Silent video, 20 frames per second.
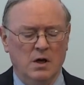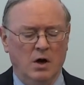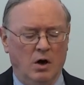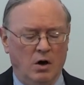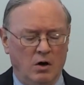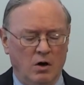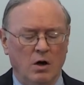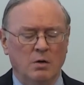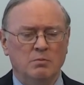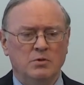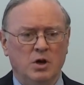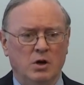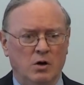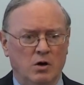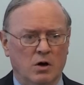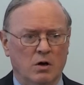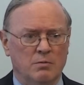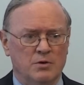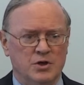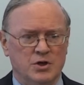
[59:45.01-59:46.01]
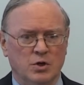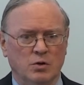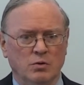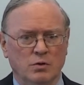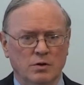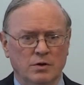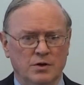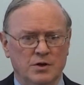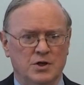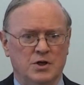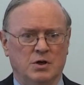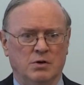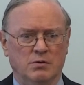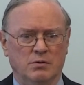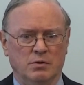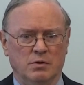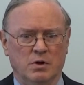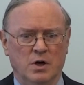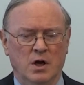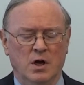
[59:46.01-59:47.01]
arm to arm, shoulder to
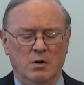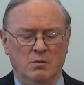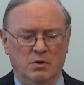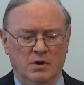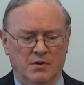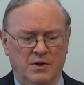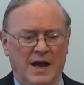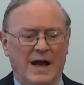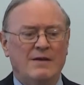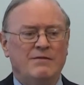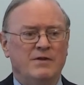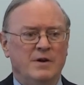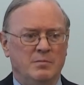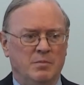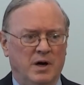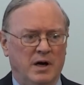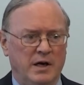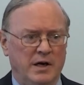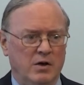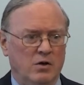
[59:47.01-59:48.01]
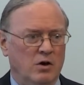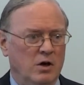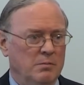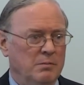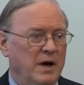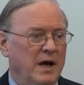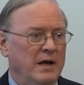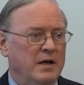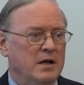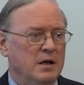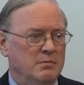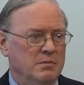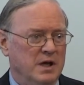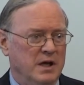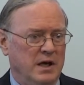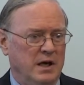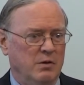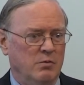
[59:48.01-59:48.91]
shoulder with everybody on my committee,